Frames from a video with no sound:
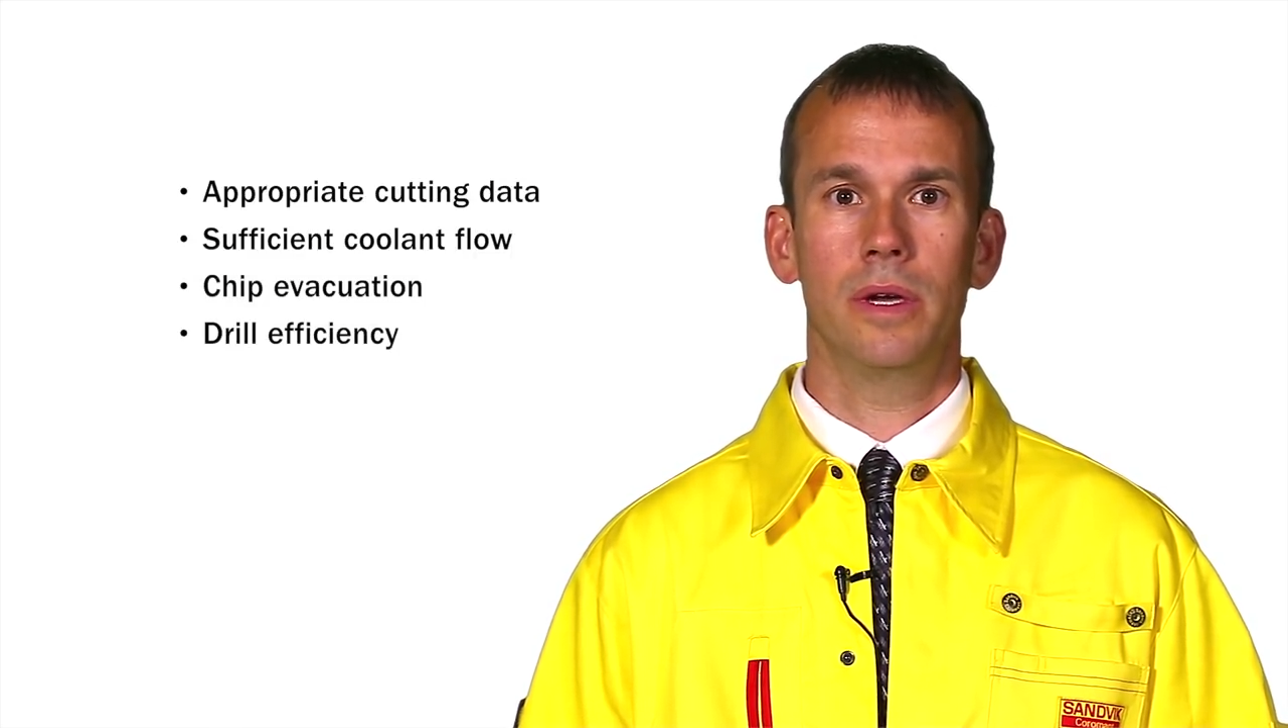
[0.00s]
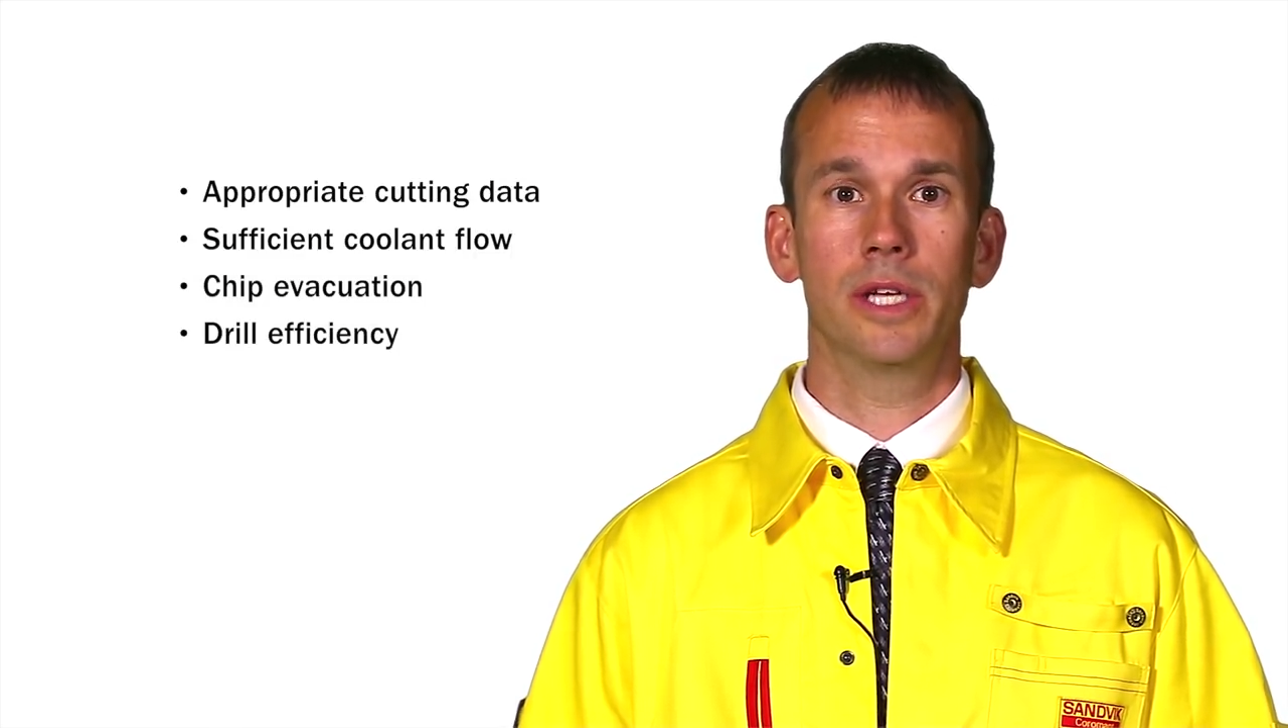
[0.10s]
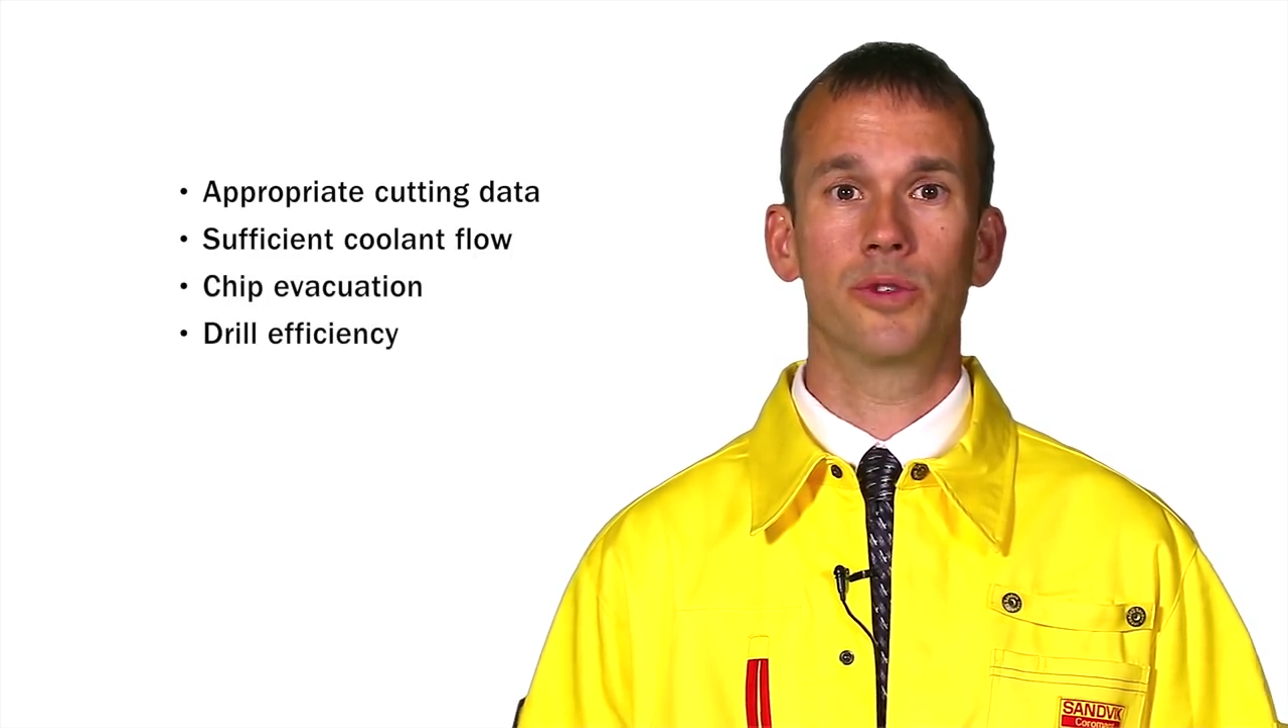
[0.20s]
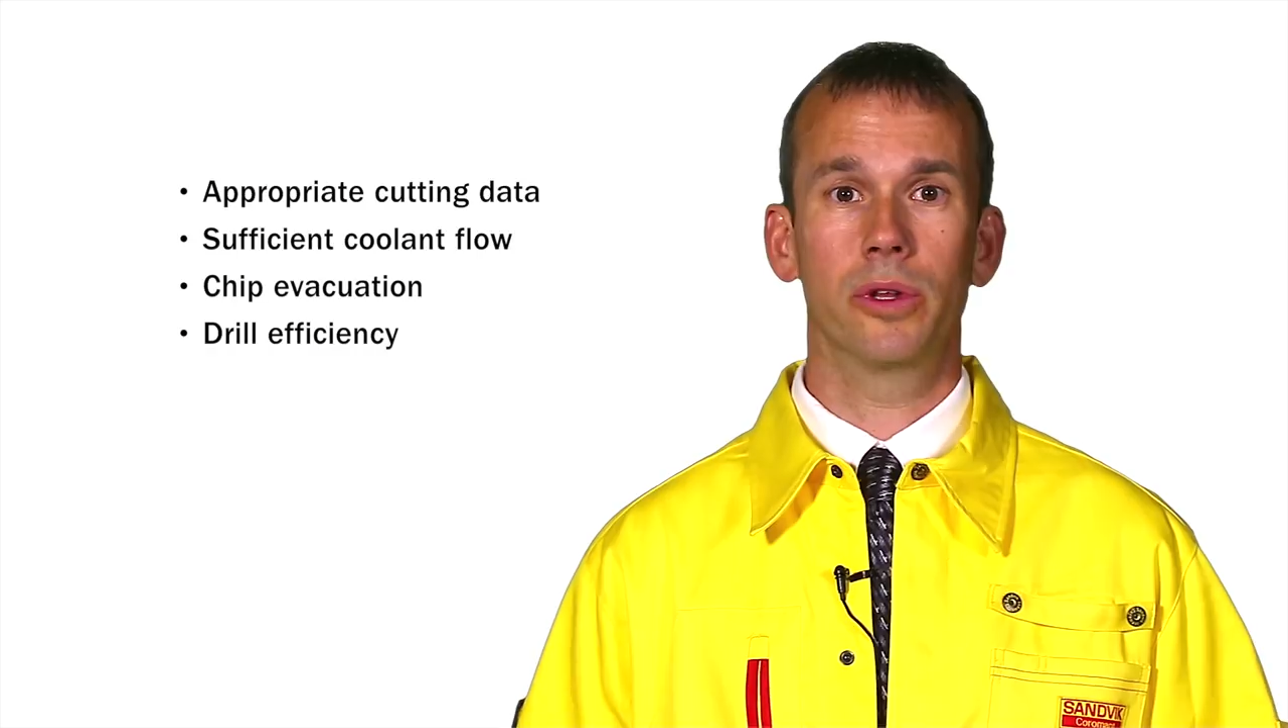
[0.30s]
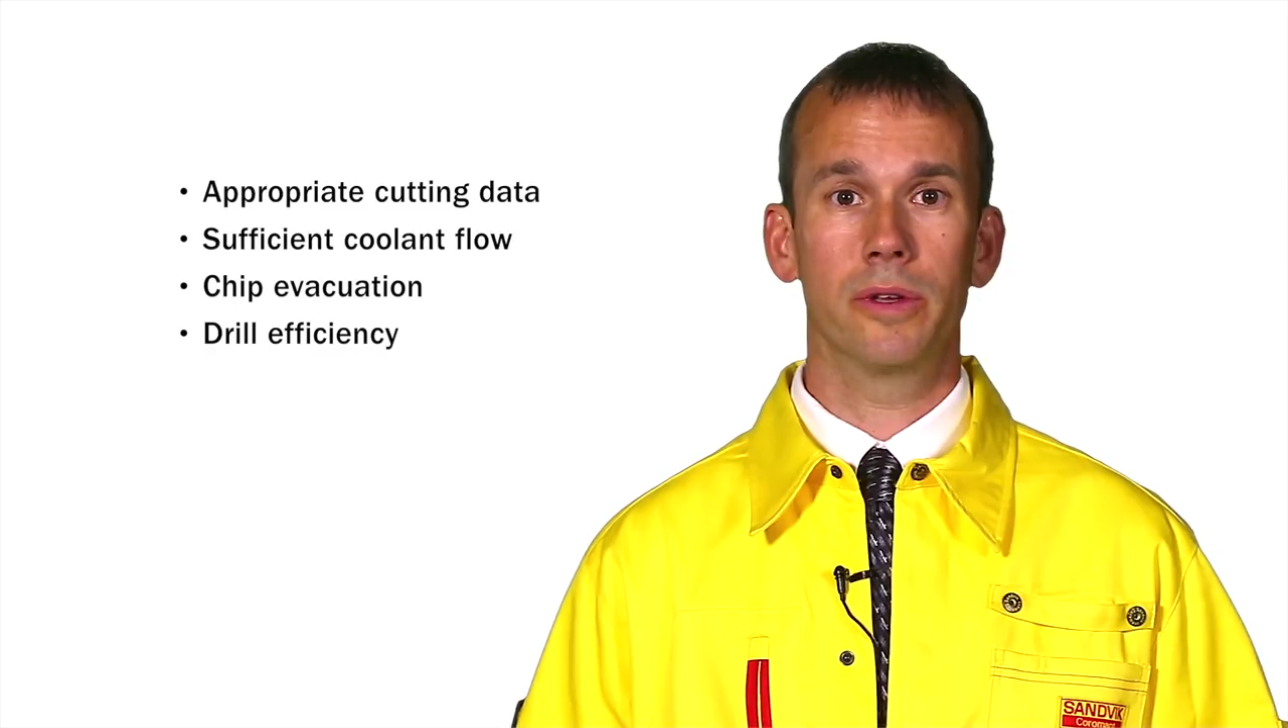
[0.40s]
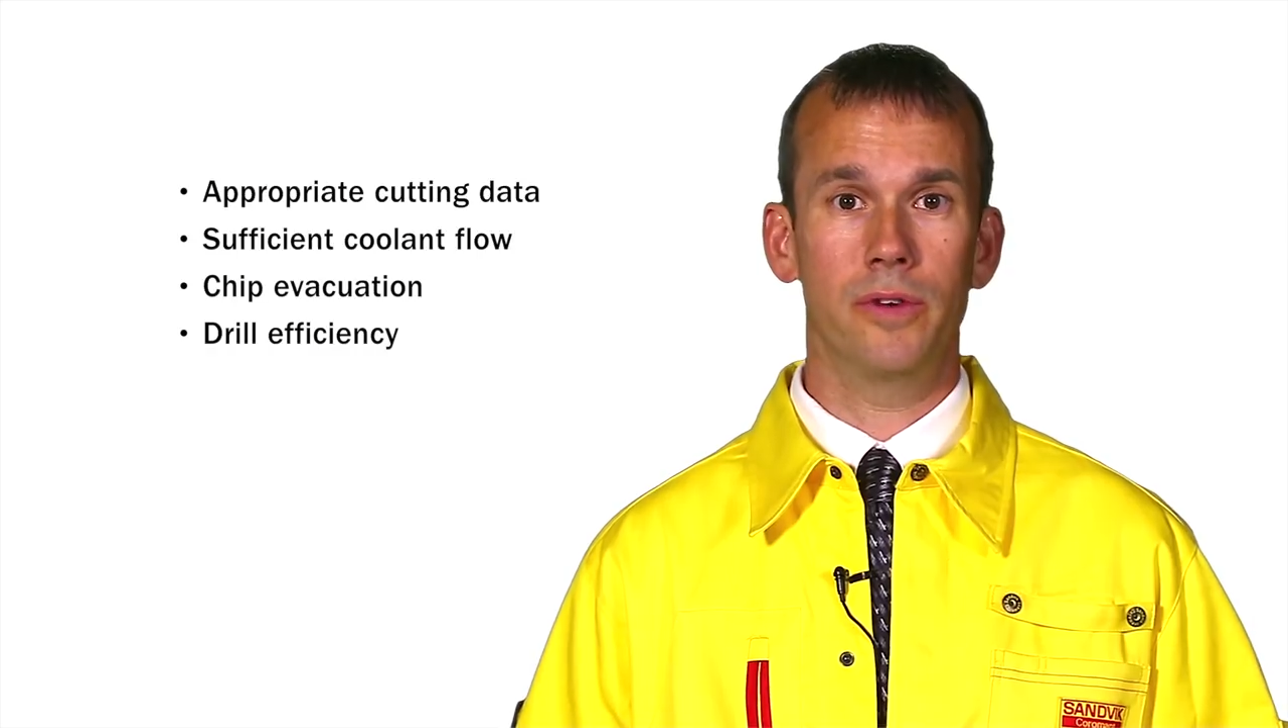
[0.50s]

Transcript: and drill